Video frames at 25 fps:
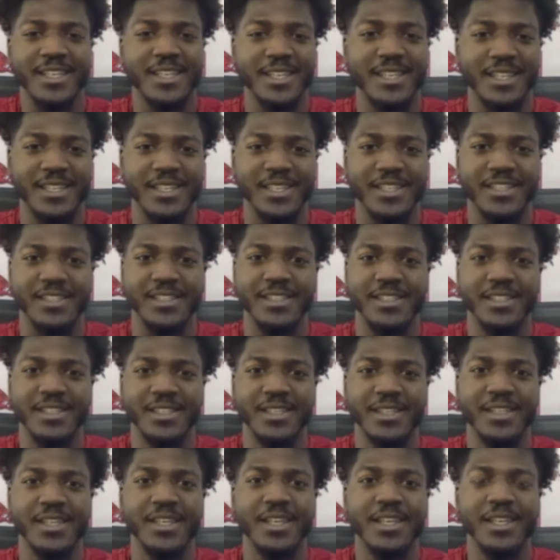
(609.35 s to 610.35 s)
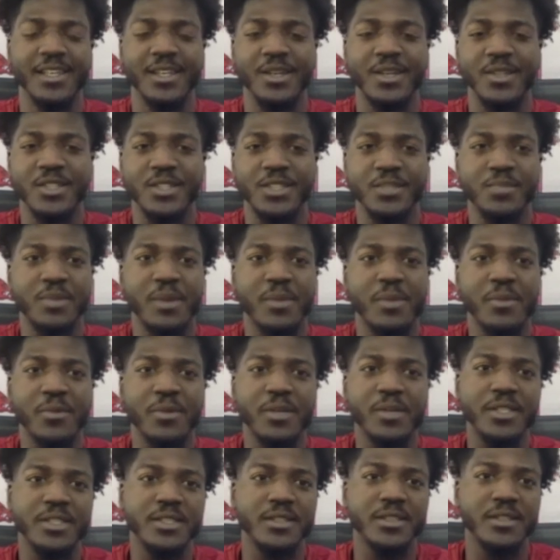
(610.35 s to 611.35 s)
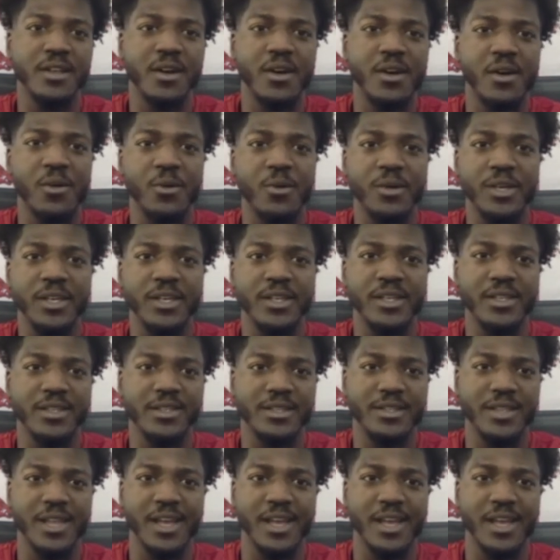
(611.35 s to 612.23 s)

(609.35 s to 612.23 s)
And, you know, just preparation all week.